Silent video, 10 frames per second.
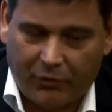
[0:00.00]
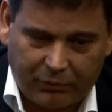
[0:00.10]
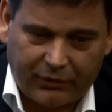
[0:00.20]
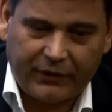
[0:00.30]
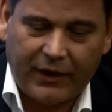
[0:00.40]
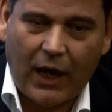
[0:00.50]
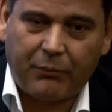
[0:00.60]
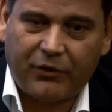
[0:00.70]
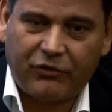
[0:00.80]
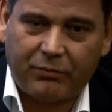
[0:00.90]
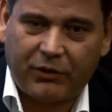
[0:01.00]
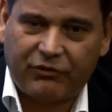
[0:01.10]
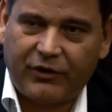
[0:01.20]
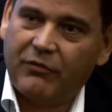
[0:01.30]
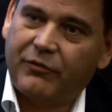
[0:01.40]
completely happy,
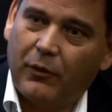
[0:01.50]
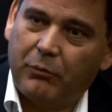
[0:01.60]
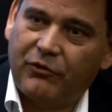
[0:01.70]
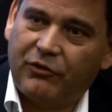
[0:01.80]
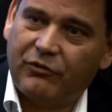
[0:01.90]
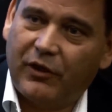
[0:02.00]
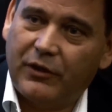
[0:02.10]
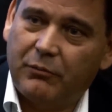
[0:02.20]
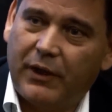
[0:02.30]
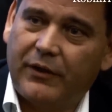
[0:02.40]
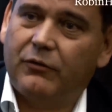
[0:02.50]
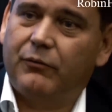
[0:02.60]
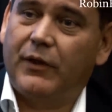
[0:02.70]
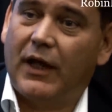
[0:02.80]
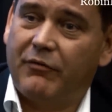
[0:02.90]
especially after the Opposition Day debate,
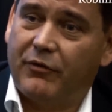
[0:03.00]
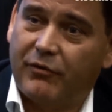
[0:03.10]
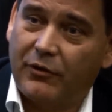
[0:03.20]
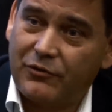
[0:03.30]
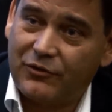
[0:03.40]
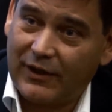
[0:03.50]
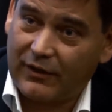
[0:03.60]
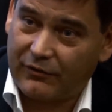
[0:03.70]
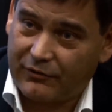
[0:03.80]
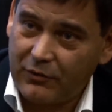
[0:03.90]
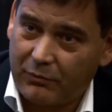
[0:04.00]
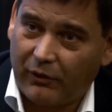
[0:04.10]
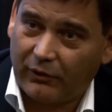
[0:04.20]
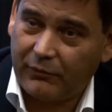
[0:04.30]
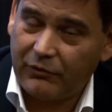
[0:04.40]
that we have the votes to get it through
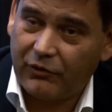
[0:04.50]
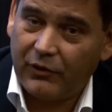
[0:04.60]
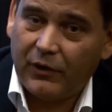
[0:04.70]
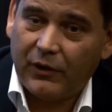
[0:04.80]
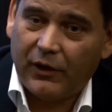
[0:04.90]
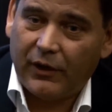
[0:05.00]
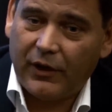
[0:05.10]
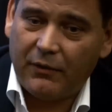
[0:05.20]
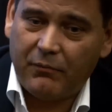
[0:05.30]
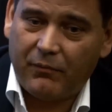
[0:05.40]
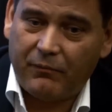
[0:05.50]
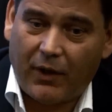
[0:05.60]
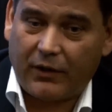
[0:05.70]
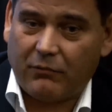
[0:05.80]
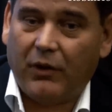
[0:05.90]
Parliament.
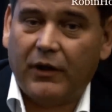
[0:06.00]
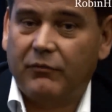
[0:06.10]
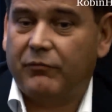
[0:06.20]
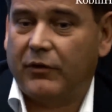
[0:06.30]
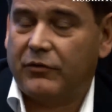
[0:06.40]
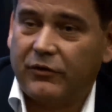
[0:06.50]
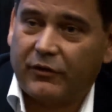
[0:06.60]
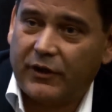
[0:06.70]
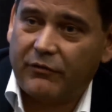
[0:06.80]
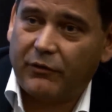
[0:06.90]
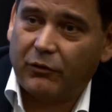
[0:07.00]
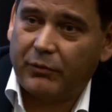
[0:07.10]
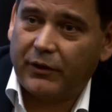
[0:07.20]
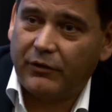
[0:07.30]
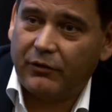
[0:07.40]
I don't mind voting to leave the
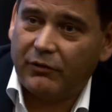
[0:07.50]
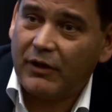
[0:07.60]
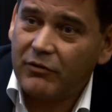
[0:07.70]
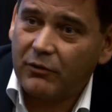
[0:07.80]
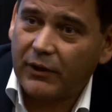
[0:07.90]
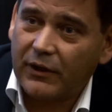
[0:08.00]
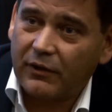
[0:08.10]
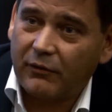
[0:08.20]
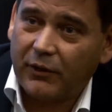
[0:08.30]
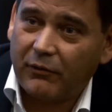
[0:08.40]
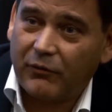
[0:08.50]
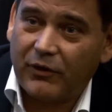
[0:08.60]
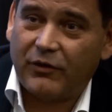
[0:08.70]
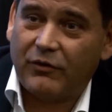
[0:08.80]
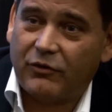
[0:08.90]
European Union every week. I mean,
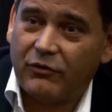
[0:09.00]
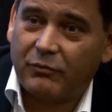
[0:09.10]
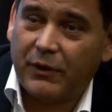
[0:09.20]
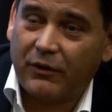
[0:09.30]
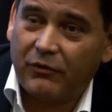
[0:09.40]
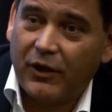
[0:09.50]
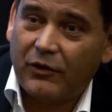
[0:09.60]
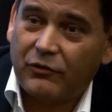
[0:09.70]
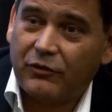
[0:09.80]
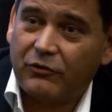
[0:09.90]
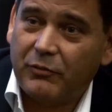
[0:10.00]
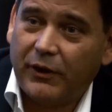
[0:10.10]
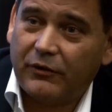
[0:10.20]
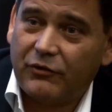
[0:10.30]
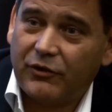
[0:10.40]
it suits me and suits
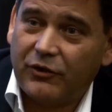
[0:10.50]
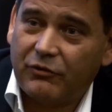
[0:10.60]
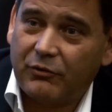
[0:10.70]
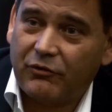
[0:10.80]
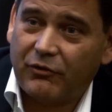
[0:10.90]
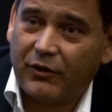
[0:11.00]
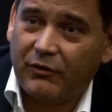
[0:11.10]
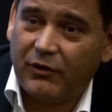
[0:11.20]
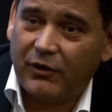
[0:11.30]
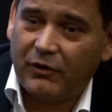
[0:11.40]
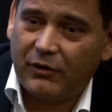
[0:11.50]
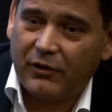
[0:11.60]
my constituents, and